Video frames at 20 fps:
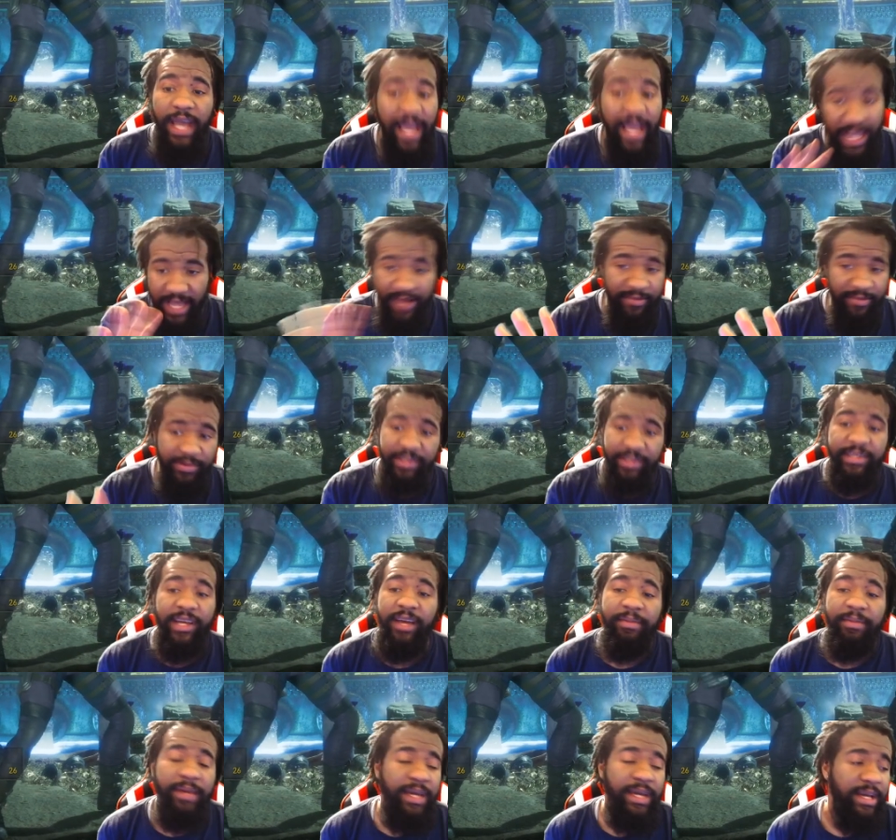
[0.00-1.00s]
Every time.
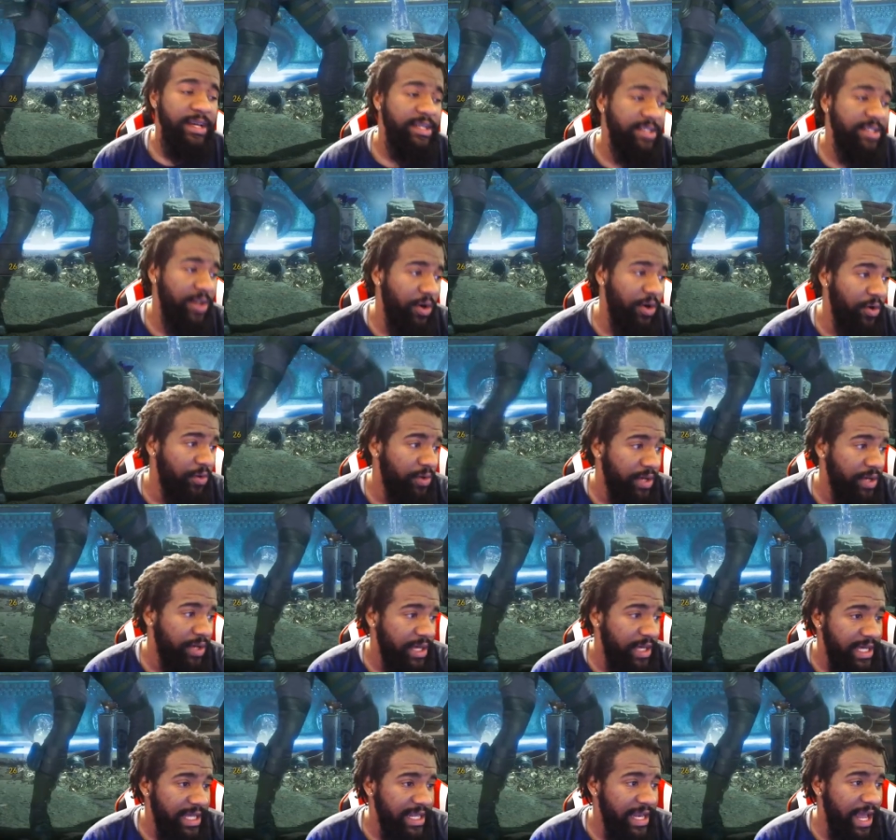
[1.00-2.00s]
So
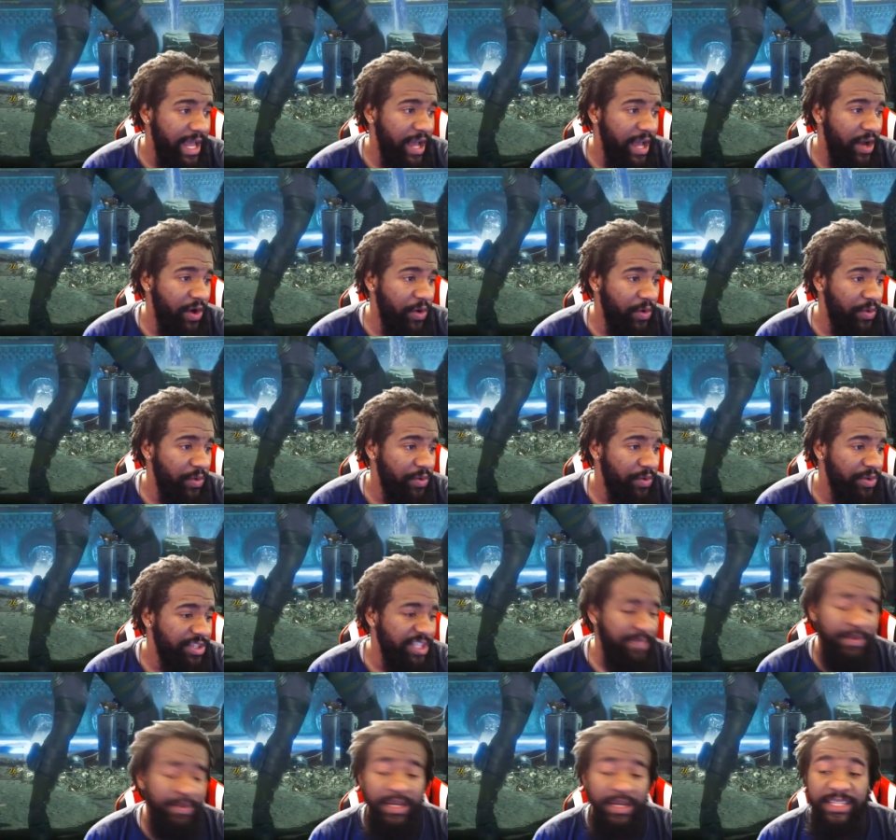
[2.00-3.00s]
Now,
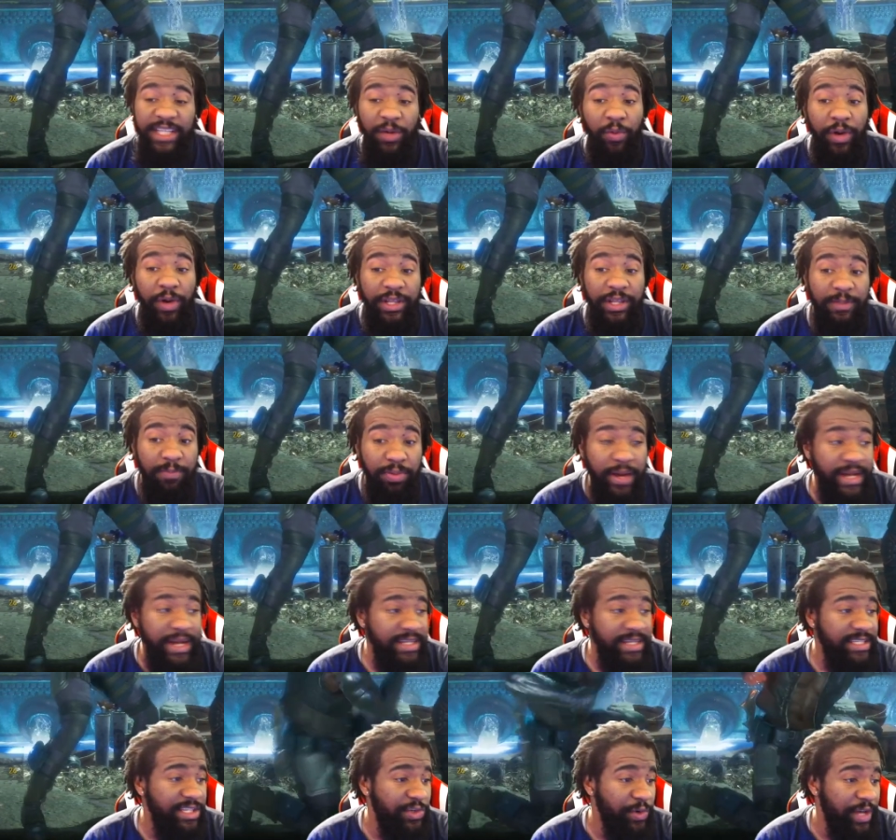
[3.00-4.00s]
just because they wanted to
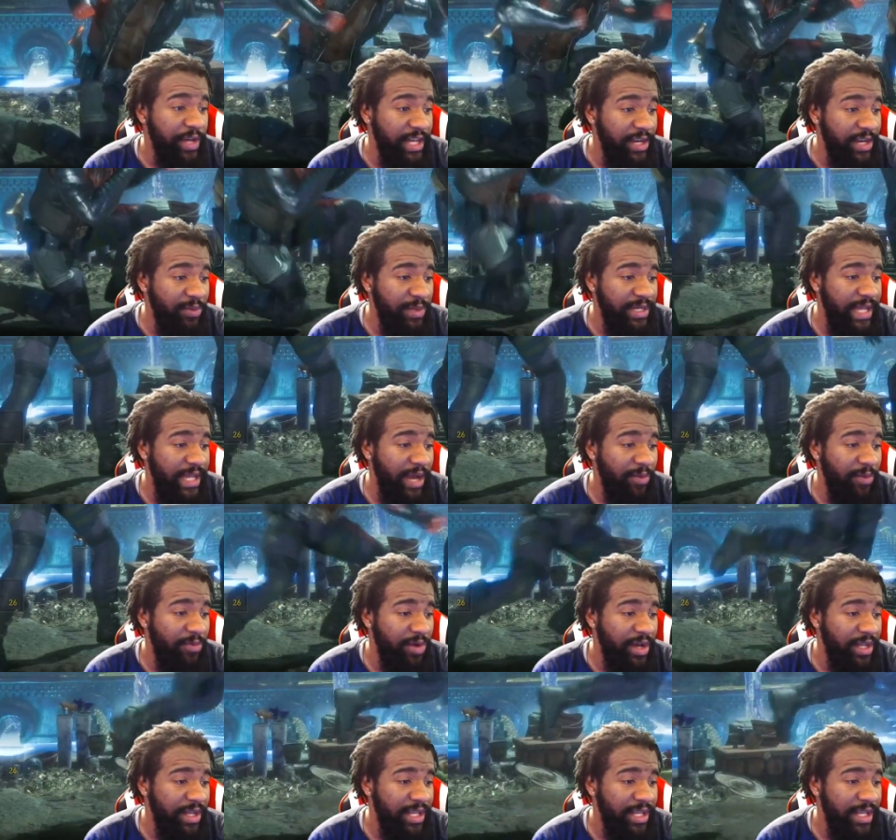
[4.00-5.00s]
press, you hit them with down 1,
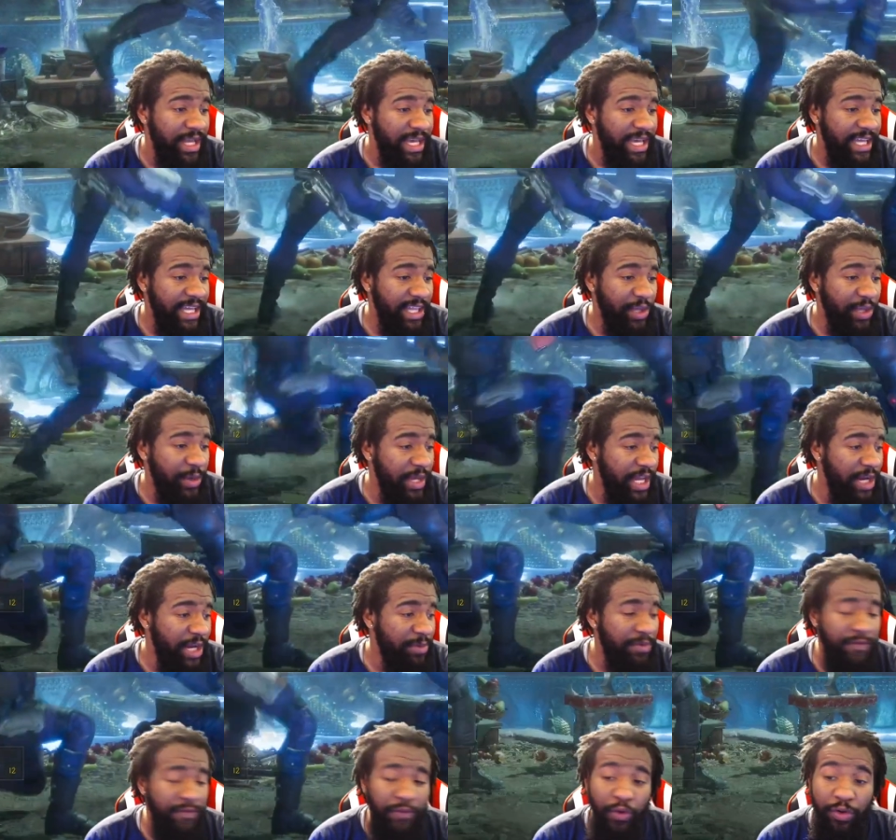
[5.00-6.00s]
and then you hit them
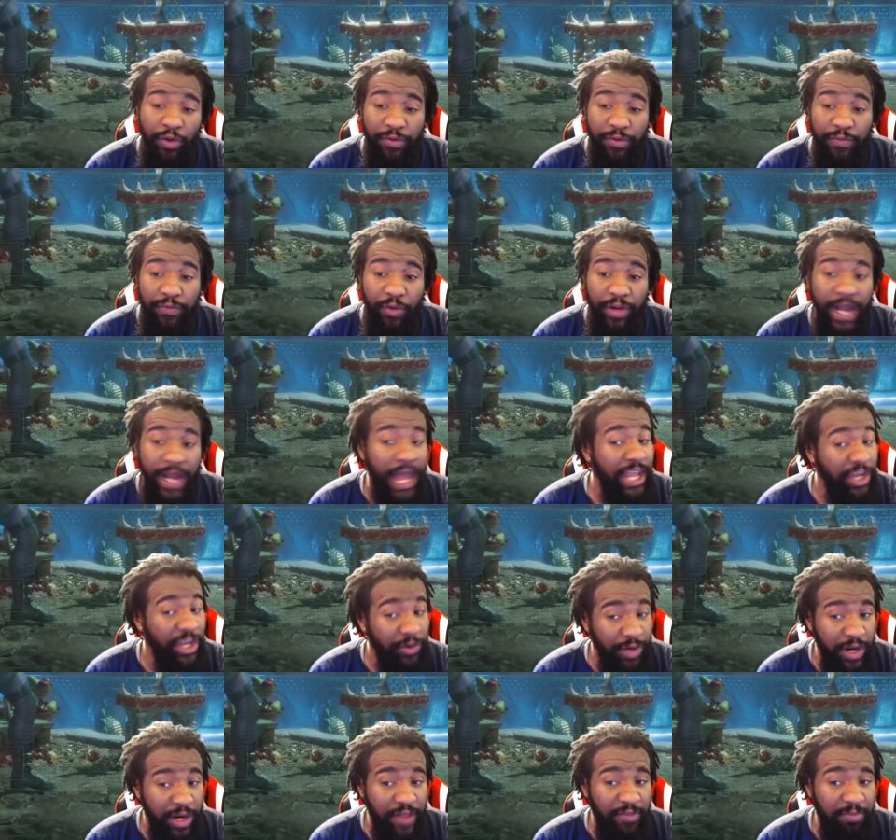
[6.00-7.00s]
with forward 4. Now you're
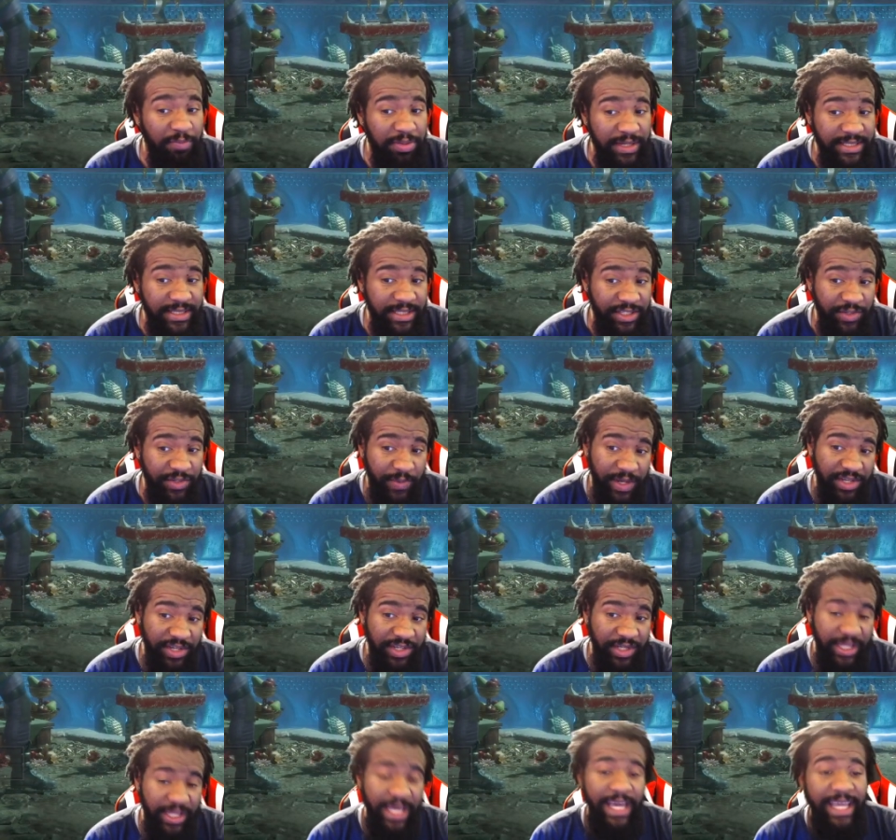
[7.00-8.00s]
in another plus situation.
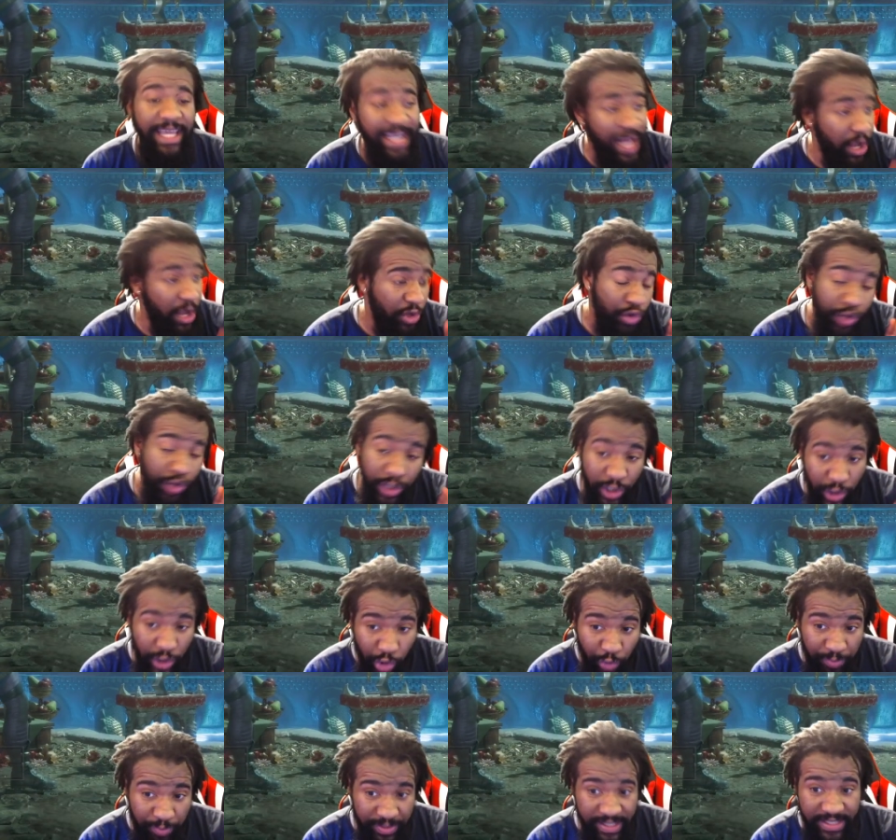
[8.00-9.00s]
Now you can
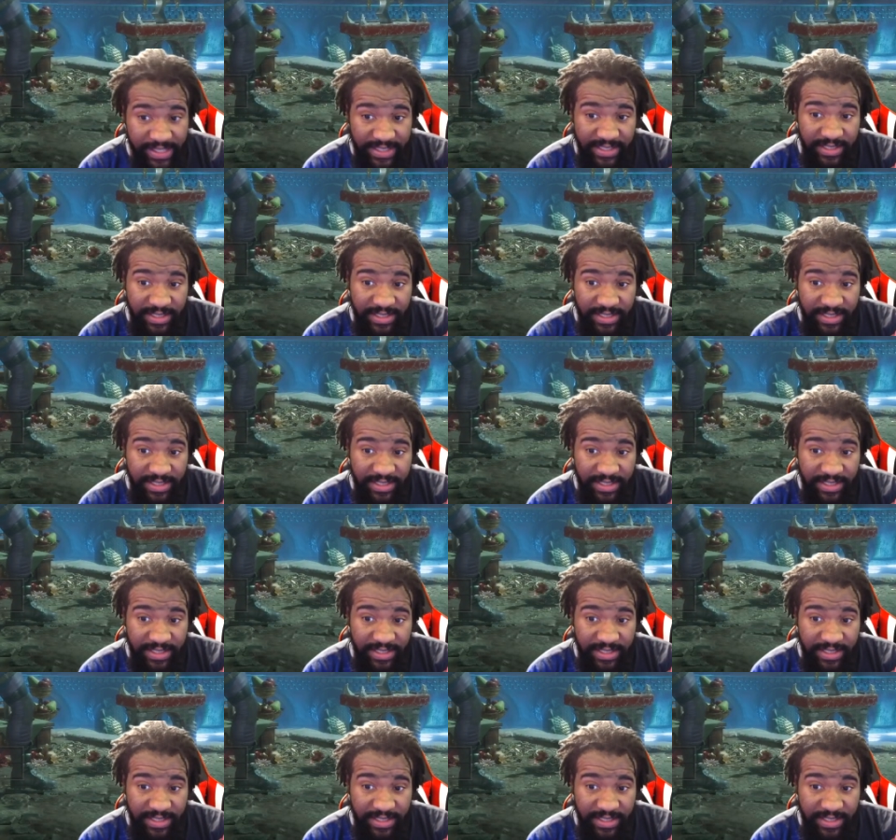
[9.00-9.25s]
loop this.